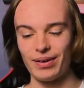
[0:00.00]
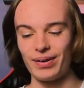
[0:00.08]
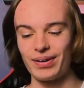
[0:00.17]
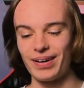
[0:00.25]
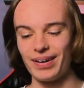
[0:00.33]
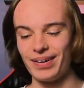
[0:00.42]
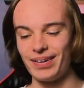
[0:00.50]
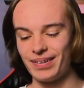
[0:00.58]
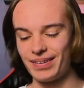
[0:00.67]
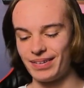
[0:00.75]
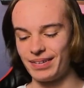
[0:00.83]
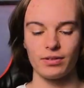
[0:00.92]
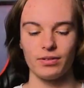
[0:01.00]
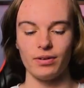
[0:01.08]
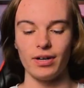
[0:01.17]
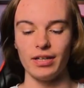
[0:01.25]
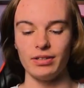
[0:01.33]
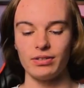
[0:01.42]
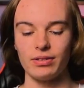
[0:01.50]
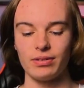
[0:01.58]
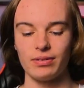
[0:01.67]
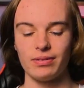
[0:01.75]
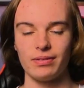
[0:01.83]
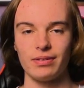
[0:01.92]
Okay, guys,
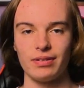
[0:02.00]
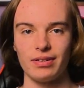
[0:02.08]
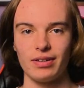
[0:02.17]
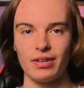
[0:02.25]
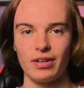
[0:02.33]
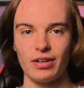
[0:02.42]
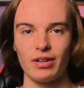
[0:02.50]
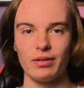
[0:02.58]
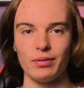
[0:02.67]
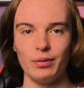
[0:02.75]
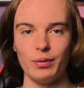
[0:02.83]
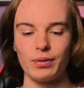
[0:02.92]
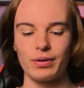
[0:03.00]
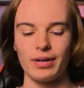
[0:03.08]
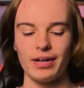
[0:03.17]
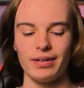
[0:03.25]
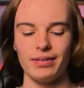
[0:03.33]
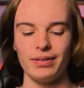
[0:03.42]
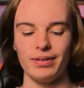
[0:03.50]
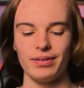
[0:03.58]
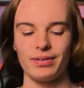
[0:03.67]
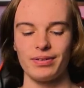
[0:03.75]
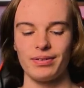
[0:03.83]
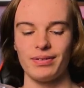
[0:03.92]
look at
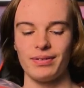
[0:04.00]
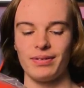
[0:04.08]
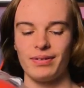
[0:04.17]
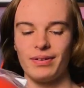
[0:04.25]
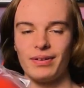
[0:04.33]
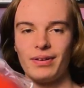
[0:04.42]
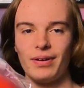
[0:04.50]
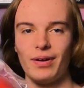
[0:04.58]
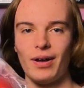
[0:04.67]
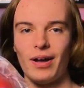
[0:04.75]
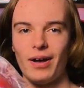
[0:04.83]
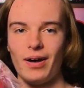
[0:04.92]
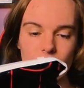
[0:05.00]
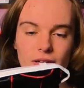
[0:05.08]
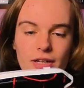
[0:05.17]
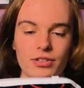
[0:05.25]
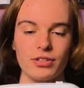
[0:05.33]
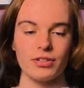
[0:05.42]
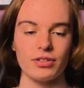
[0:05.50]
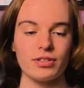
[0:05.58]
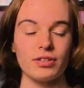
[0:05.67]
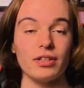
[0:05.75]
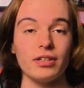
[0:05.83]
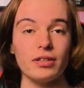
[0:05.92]
this. As you can
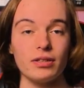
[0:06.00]
see,